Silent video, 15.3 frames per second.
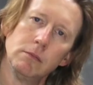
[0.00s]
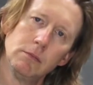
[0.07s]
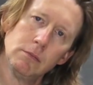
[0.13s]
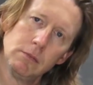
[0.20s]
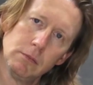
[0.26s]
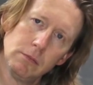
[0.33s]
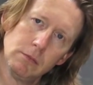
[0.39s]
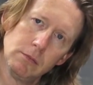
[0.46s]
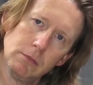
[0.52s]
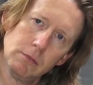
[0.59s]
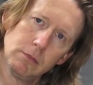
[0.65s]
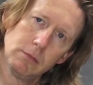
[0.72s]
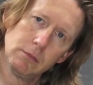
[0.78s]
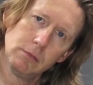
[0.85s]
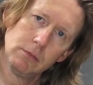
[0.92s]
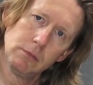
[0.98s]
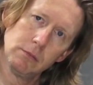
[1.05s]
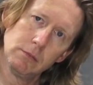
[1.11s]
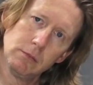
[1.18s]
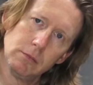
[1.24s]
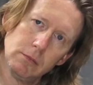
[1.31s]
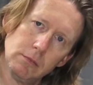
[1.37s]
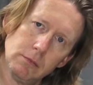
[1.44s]

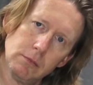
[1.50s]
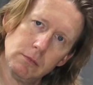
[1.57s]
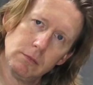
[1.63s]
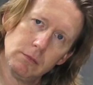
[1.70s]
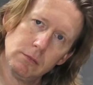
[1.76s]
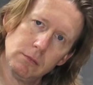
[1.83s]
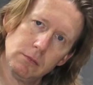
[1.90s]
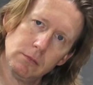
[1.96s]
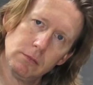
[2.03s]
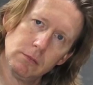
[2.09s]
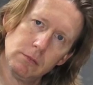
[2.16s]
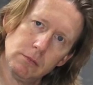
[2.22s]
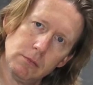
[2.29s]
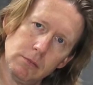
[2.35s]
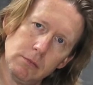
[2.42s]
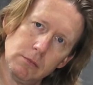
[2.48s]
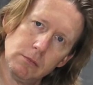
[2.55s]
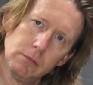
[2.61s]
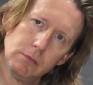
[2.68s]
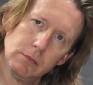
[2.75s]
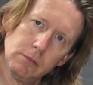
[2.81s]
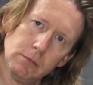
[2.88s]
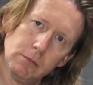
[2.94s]

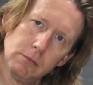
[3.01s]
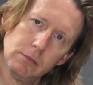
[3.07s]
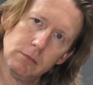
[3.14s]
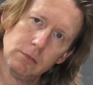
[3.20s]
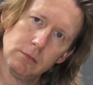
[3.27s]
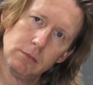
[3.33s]
[no speech]